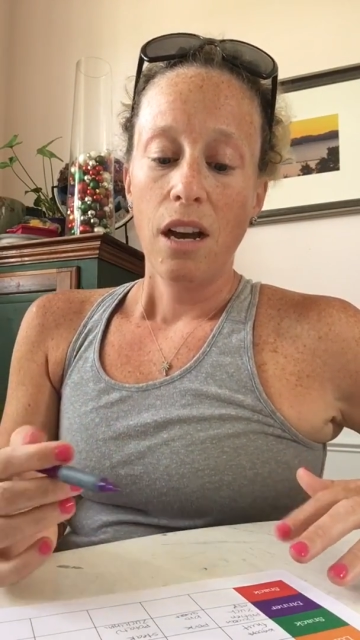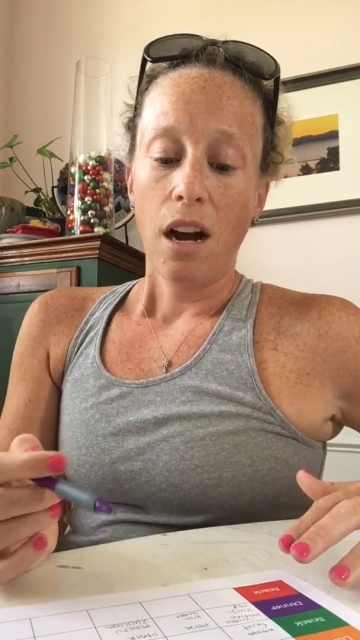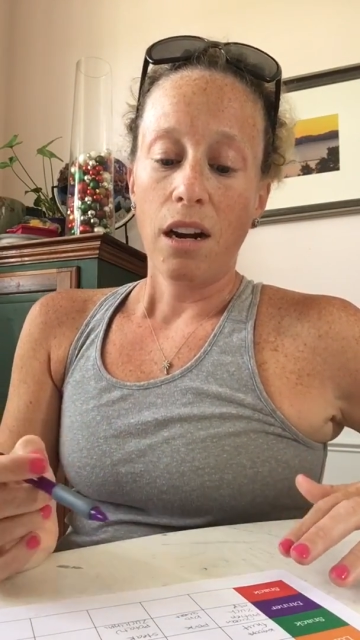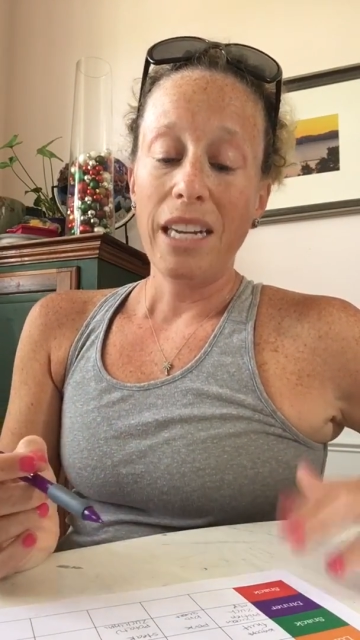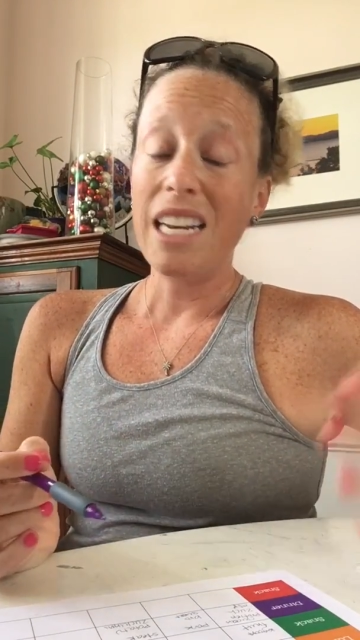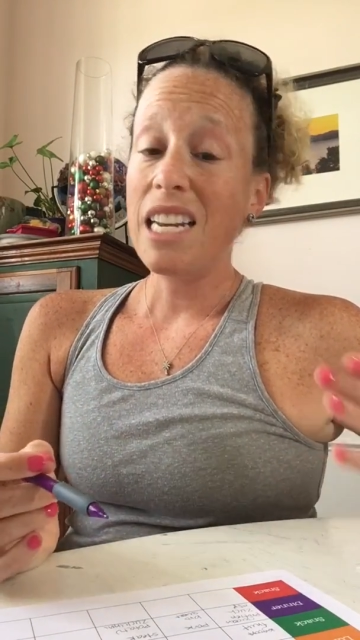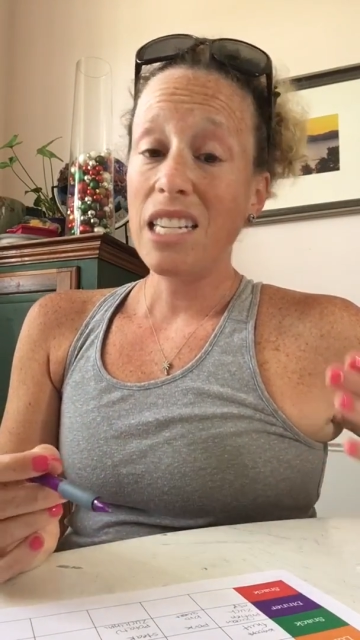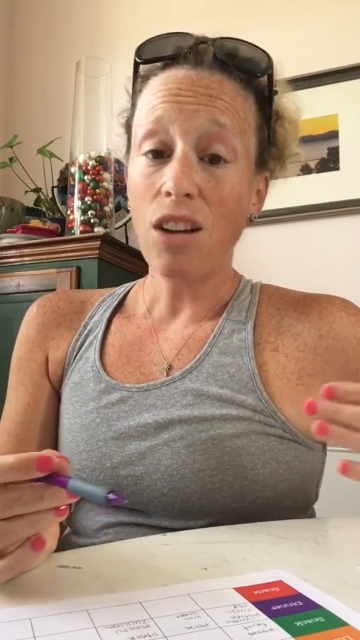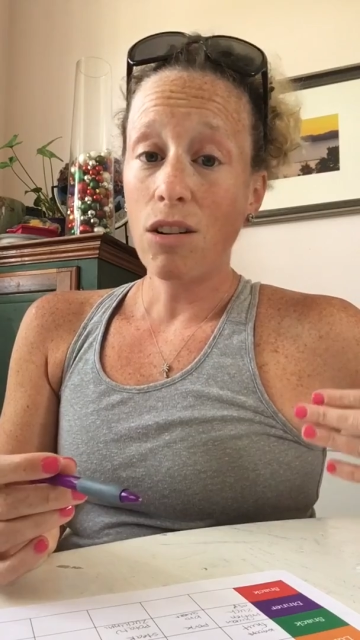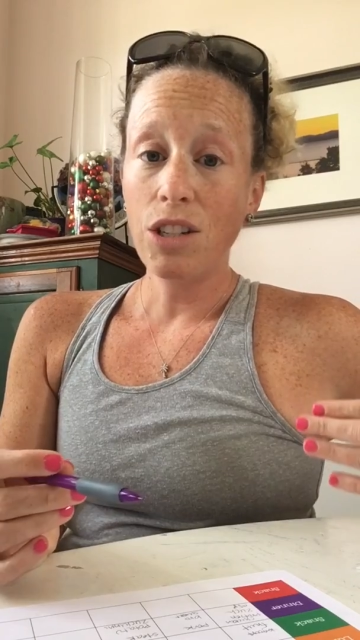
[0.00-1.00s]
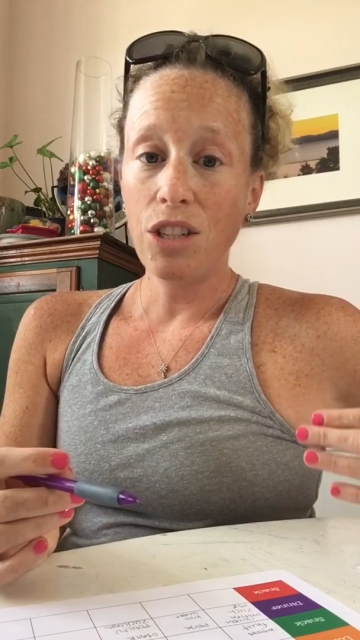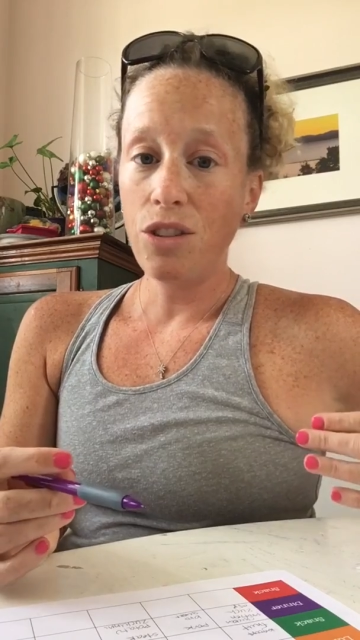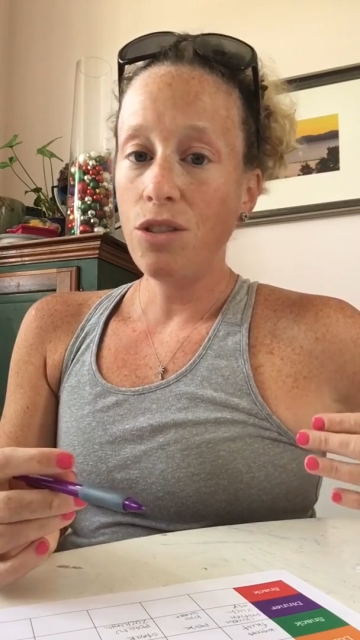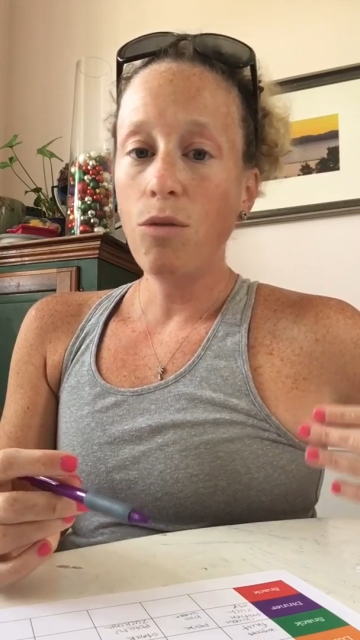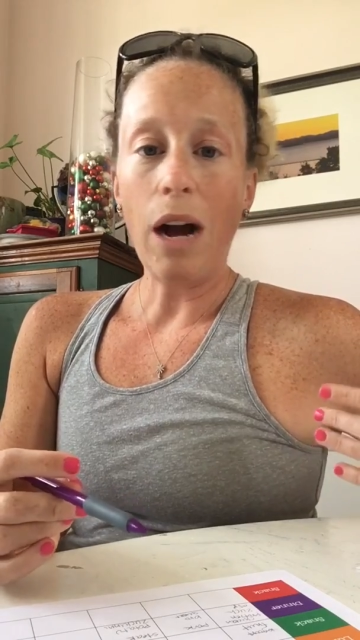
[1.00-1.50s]
All right, it is hard to
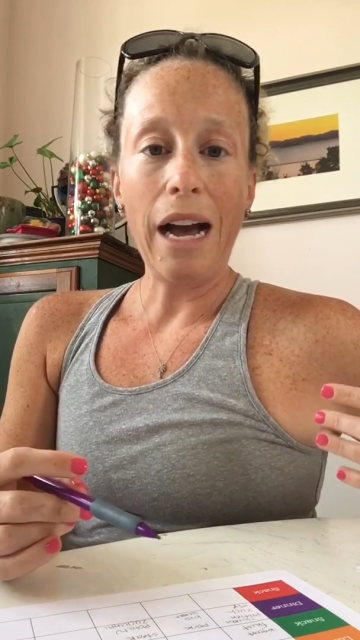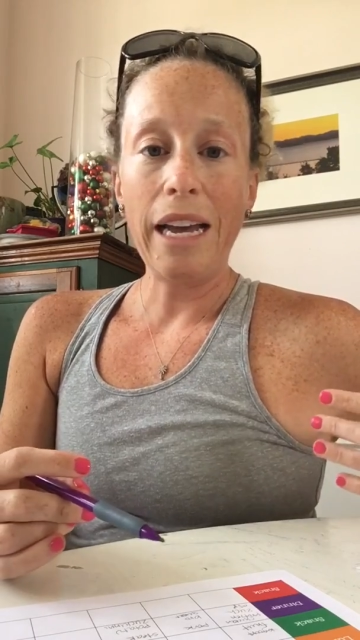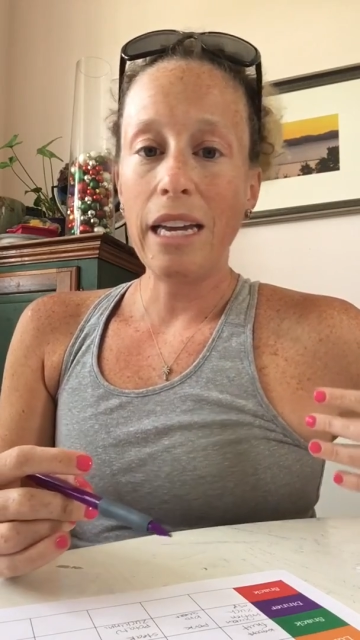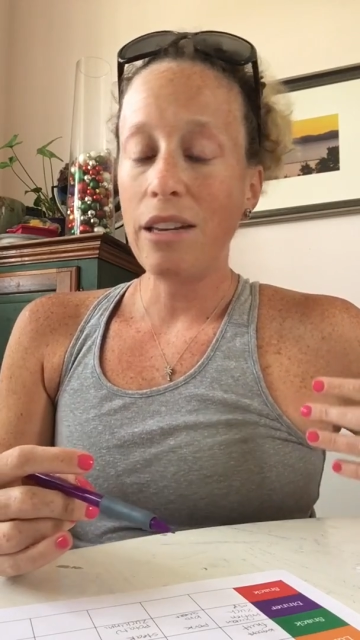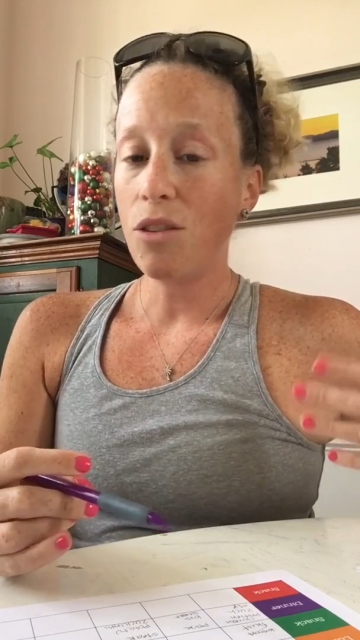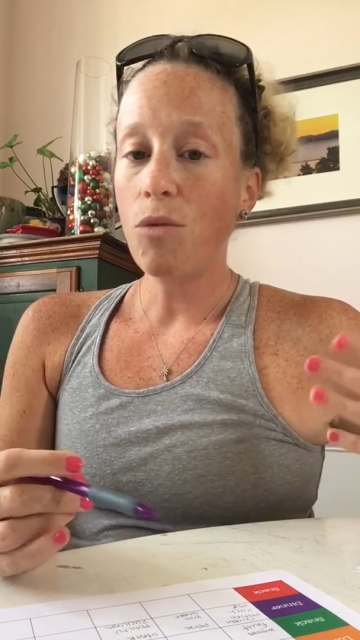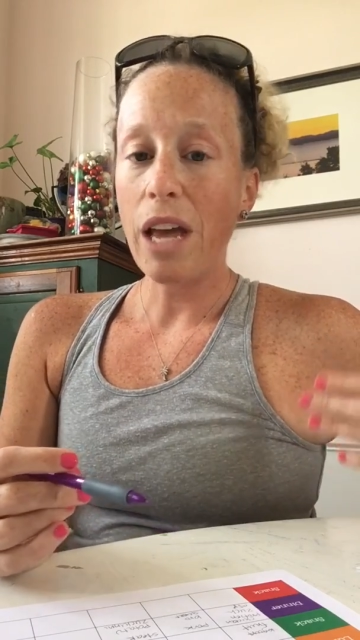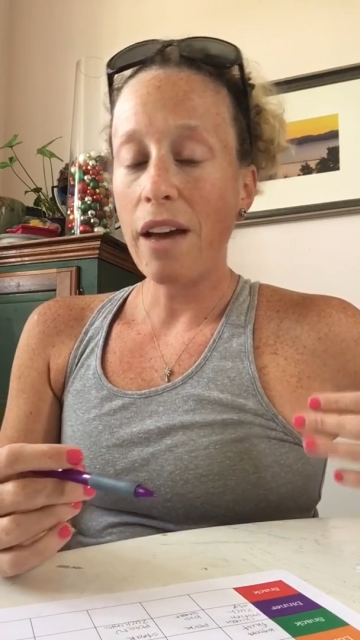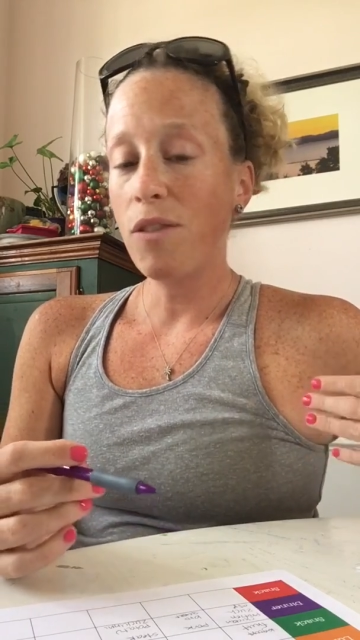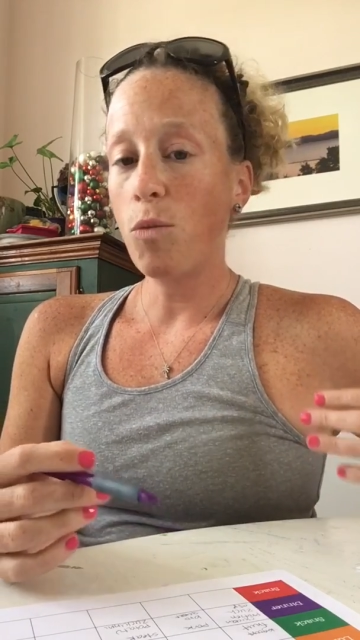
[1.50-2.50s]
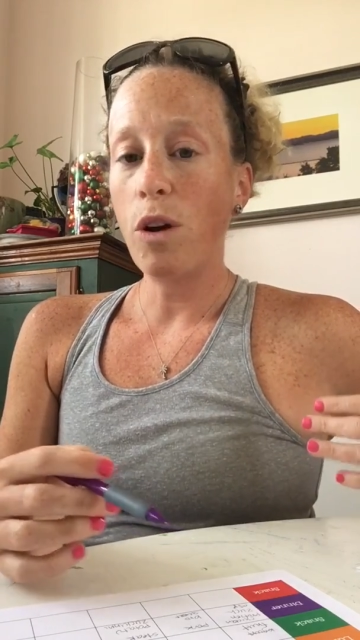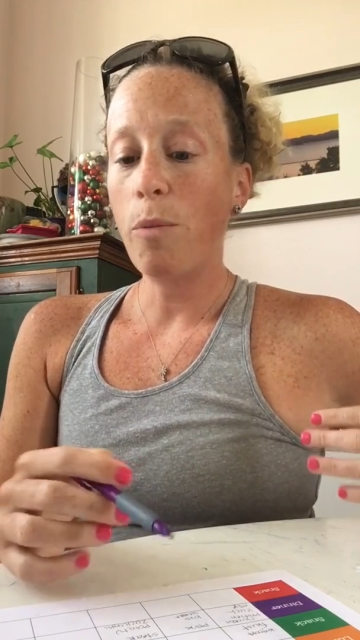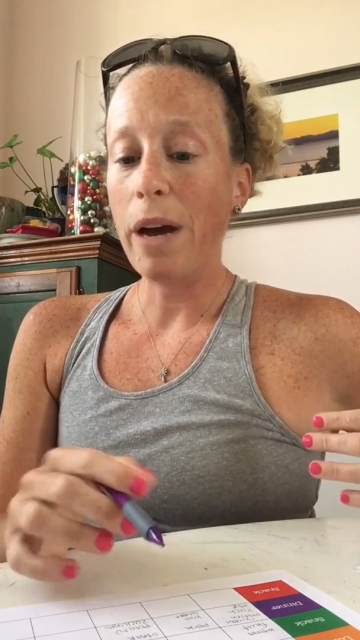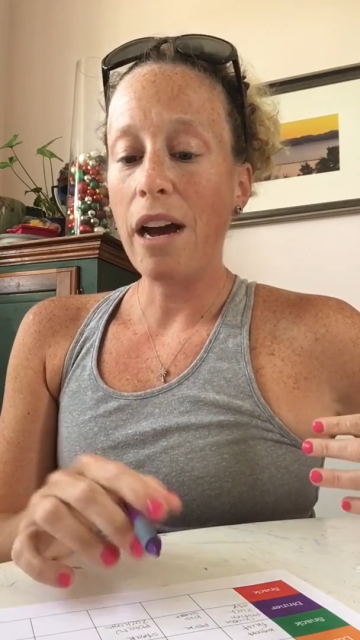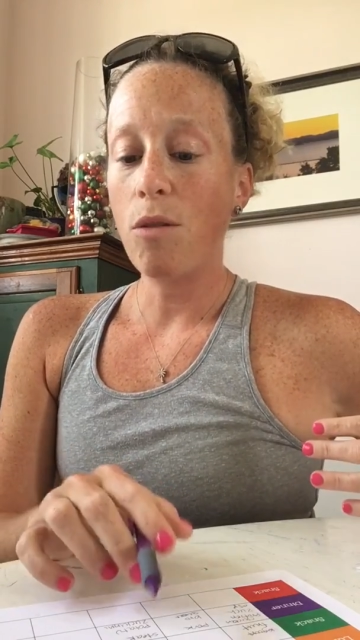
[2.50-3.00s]
do. I don't have the
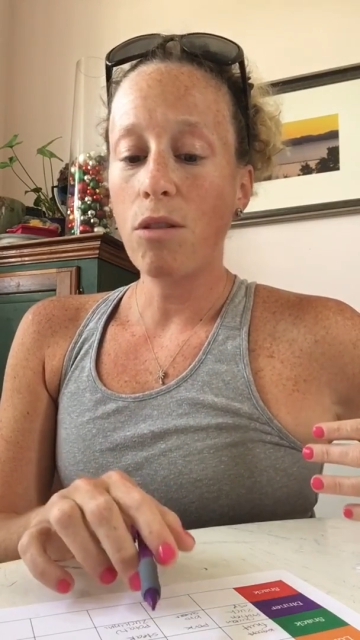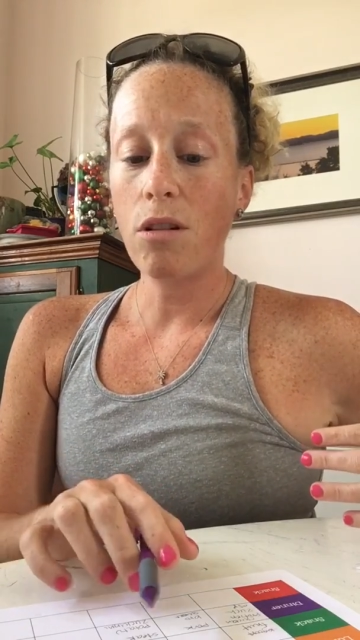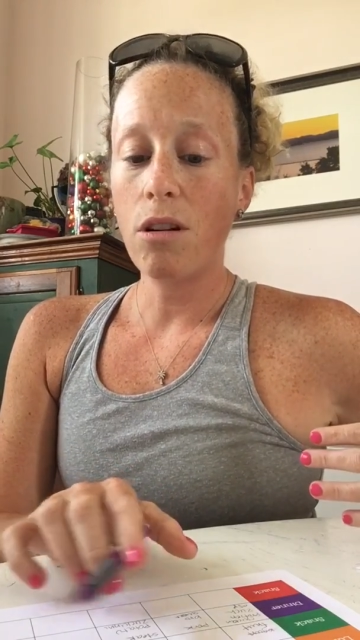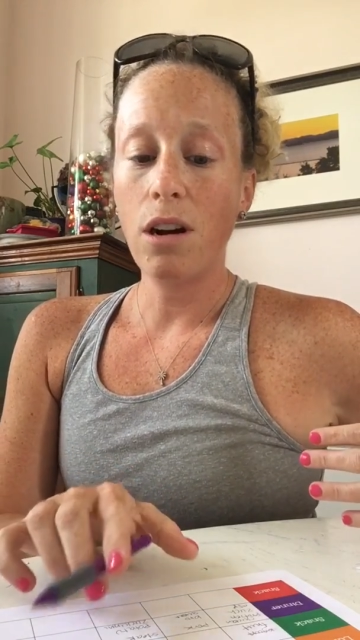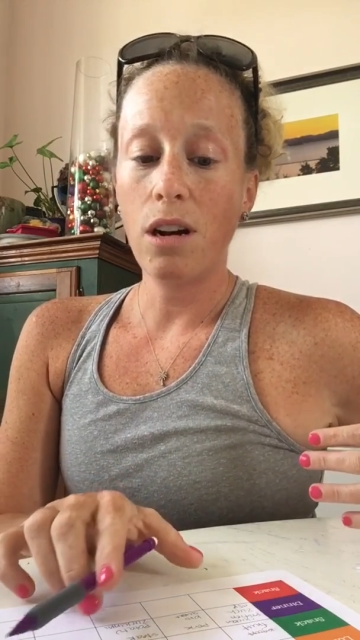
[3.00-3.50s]
willpower